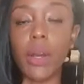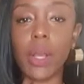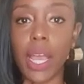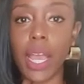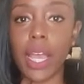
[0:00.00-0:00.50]

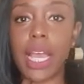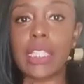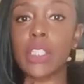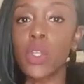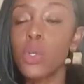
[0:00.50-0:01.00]
okay? I
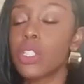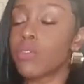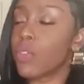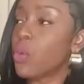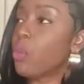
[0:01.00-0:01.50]
had to lose
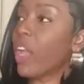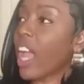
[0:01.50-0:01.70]
a few